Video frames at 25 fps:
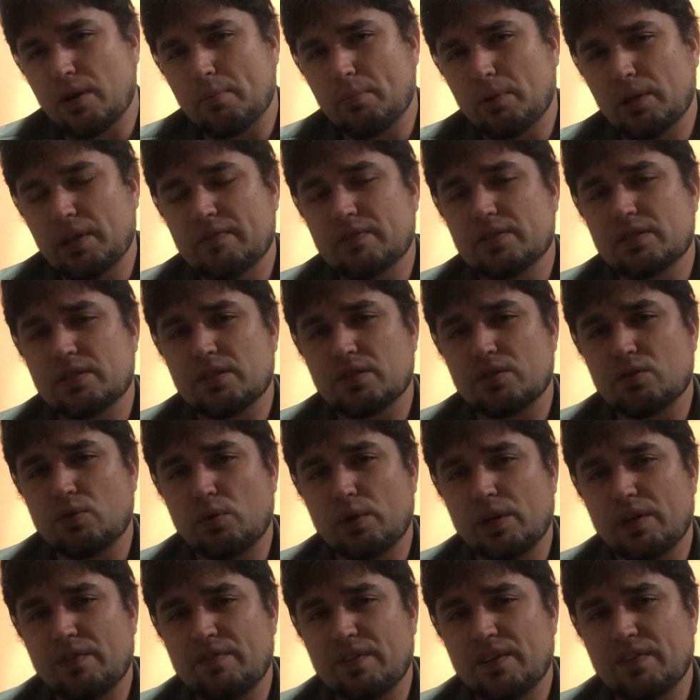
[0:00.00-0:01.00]
I believe it's in
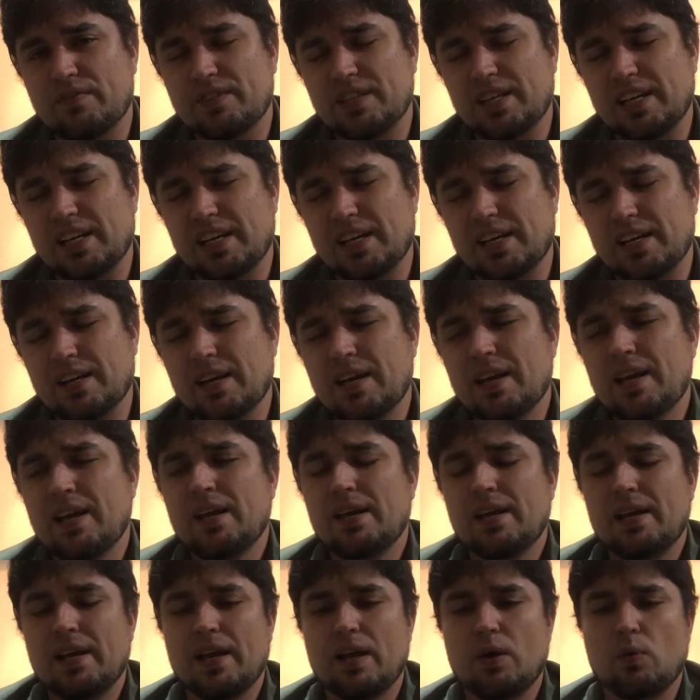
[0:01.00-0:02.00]
2015,
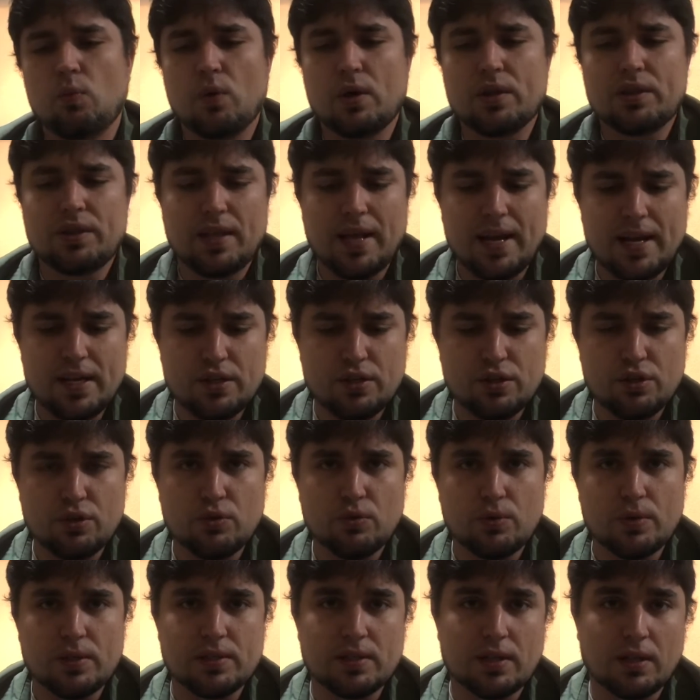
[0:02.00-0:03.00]
and what they
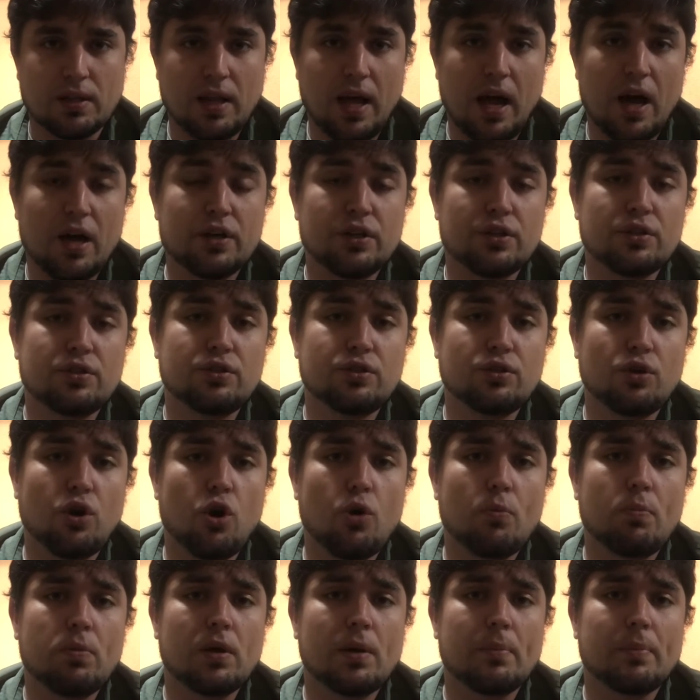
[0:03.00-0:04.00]
do is allow you to
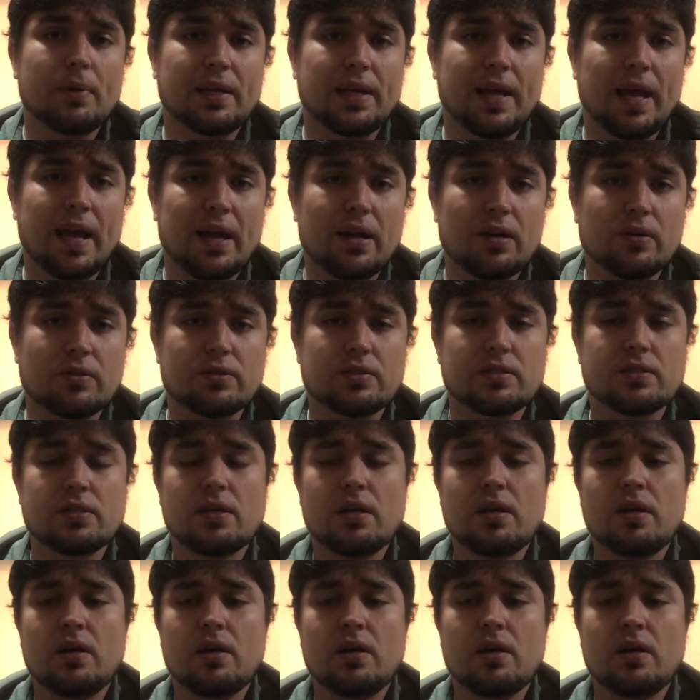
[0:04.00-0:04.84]
open up accounts